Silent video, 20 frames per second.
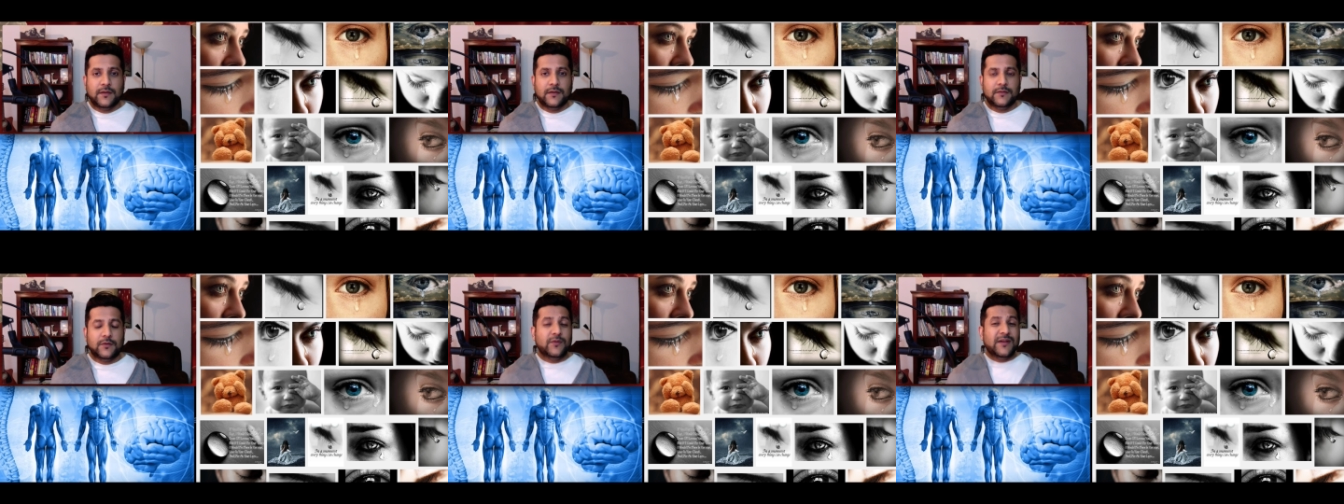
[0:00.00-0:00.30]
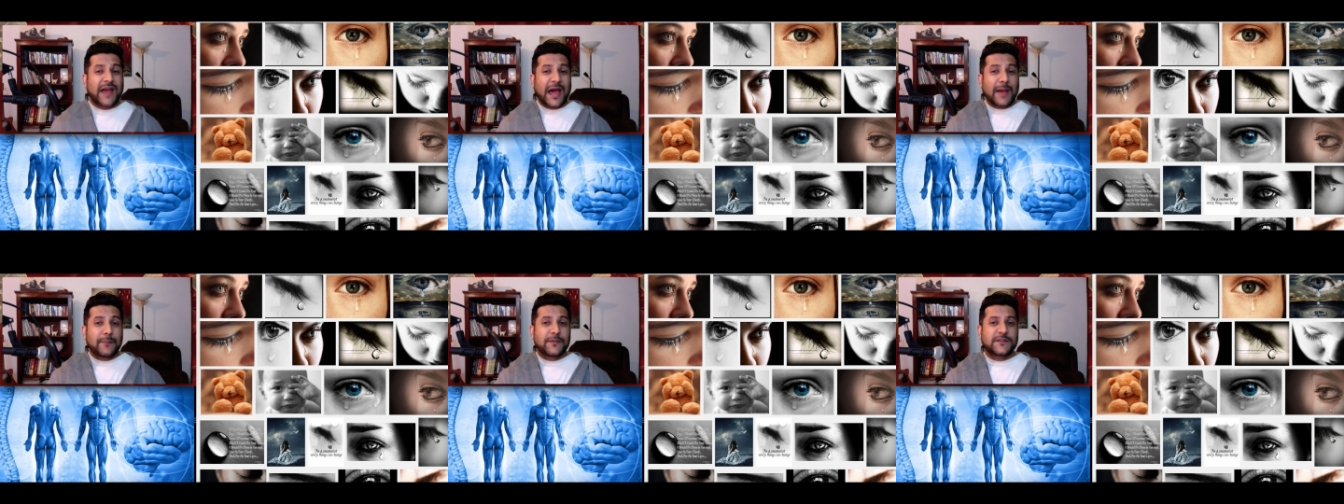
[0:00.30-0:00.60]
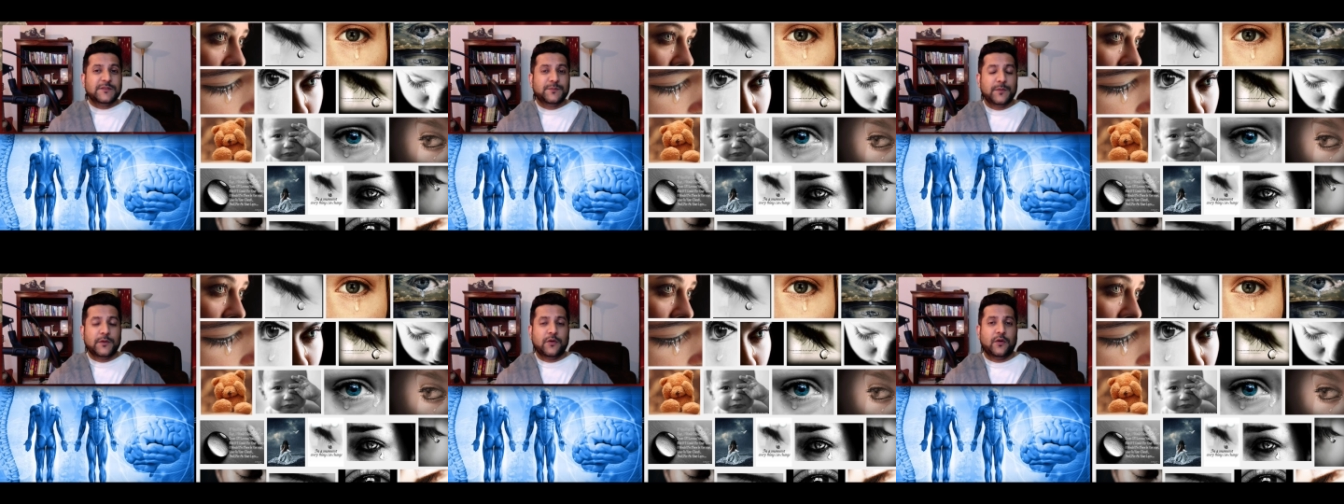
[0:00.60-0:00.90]
Now it
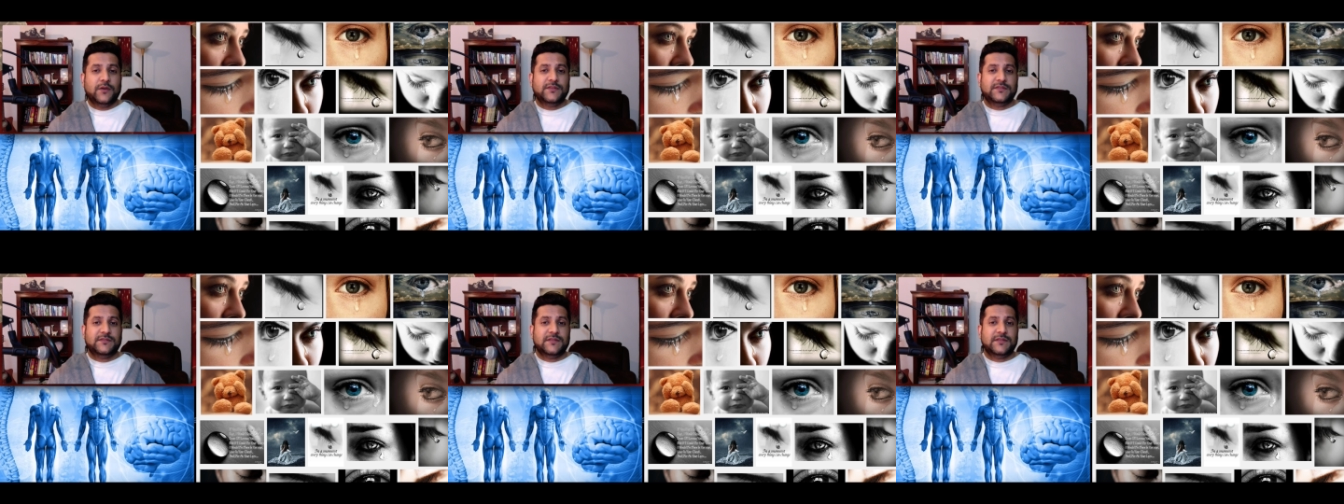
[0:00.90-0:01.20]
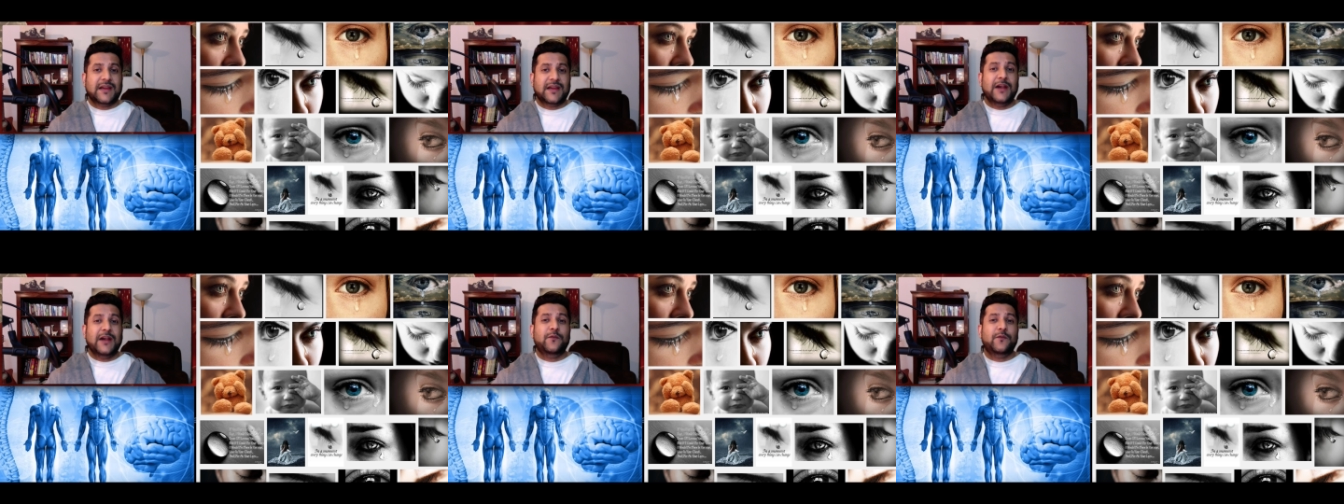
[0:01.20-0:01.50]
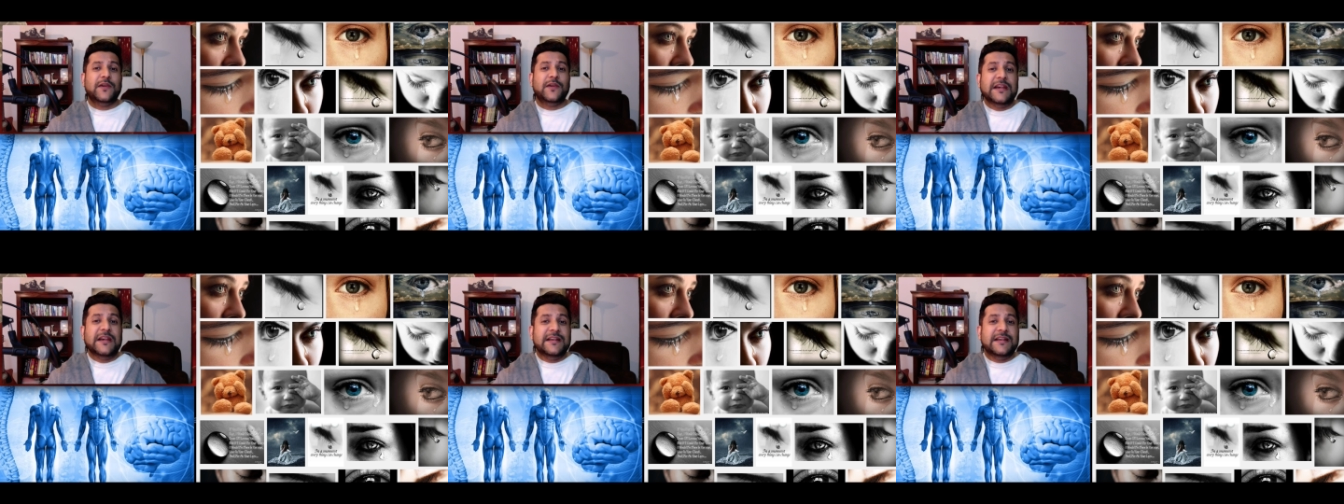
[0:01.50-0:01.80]
happens because the kind of
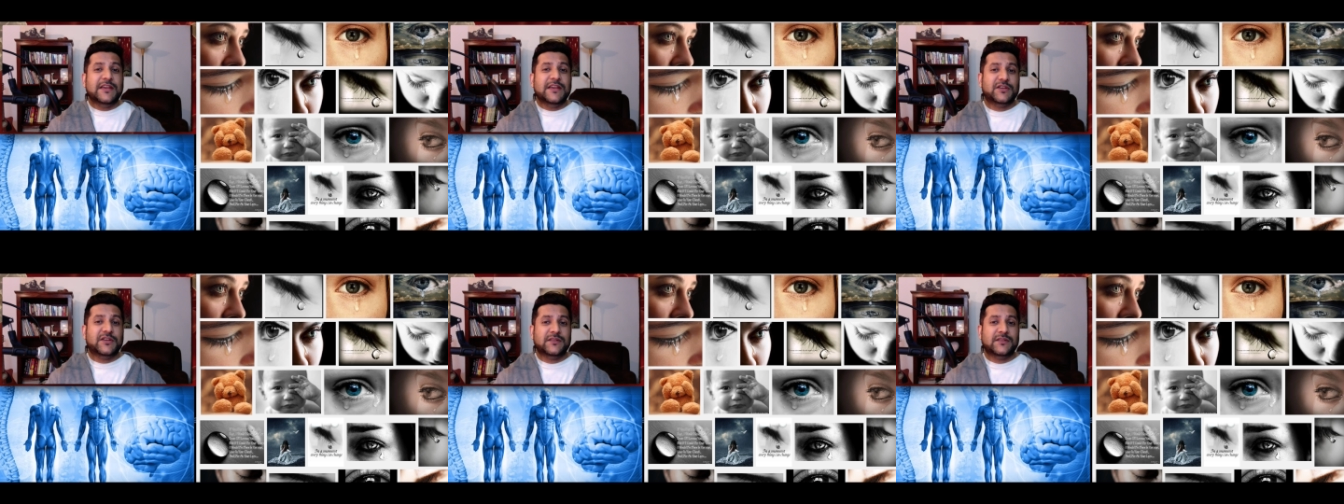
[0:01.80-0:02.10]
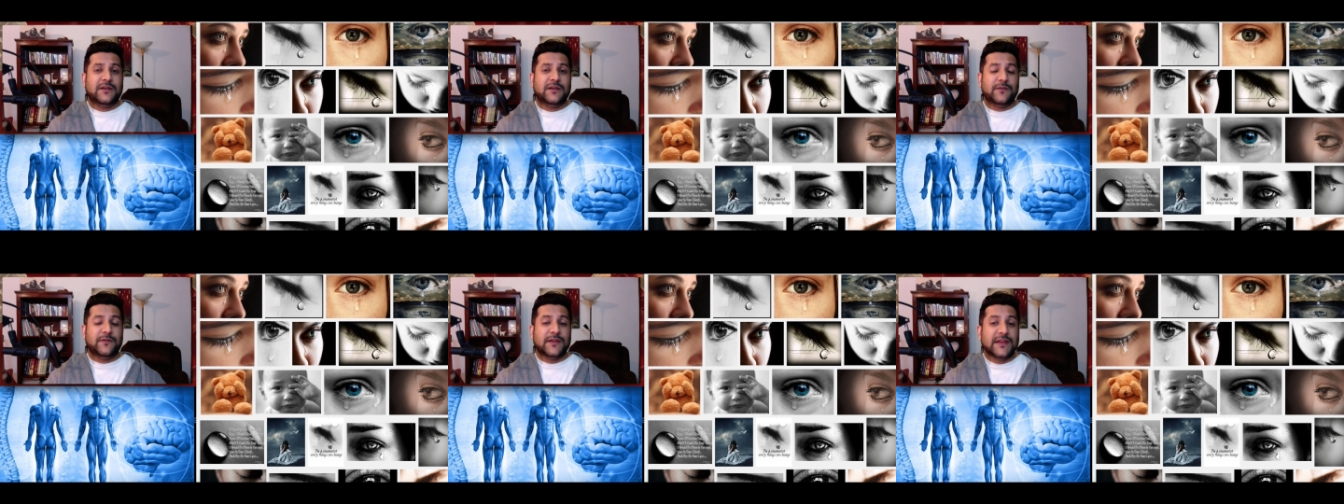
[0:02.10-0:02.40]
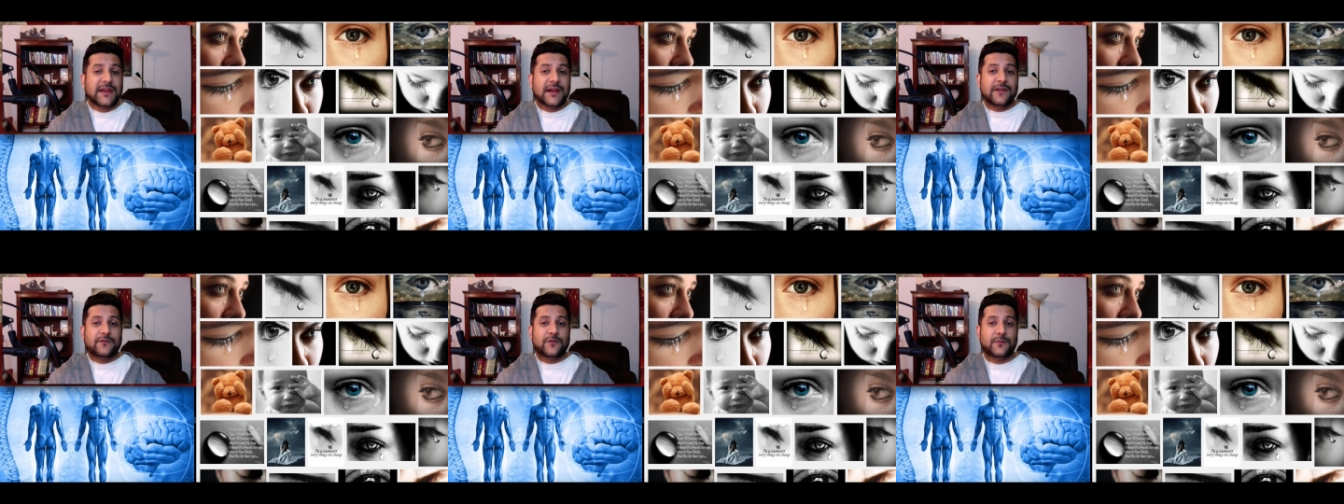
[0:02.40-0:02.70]
irritation that we
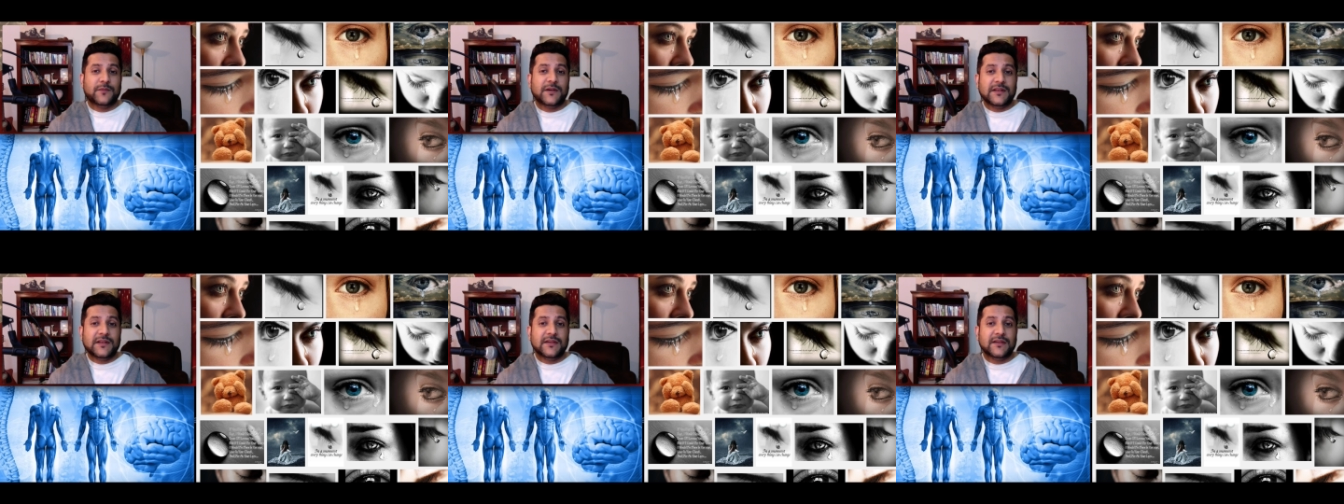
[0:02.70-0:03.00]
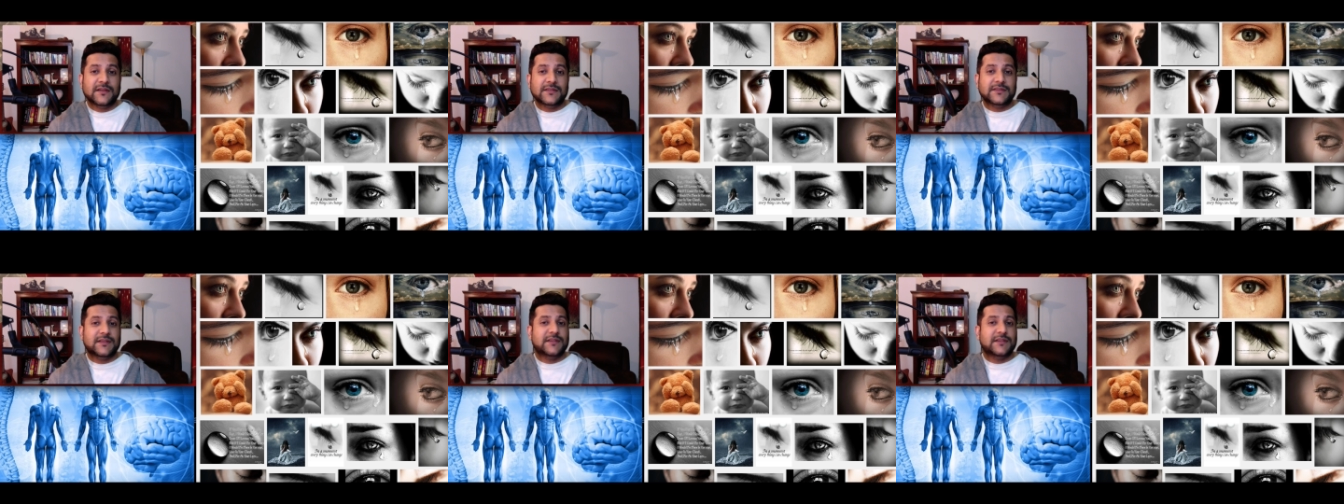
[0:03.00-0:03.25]
get from the tears